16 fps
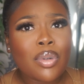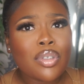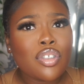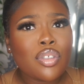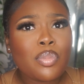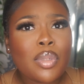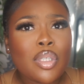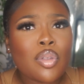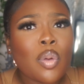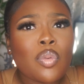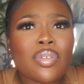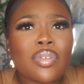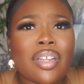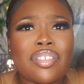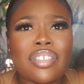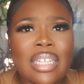what do you mean
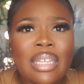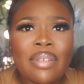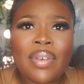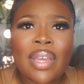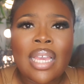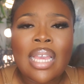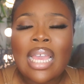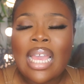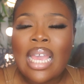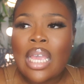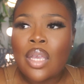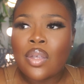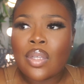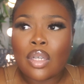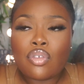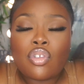don't touch anything?
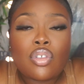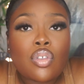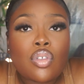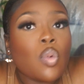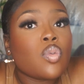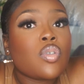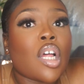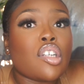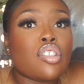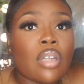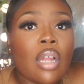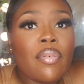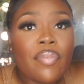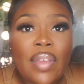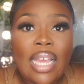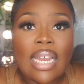He's like, just don't touch
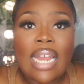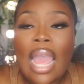nothing.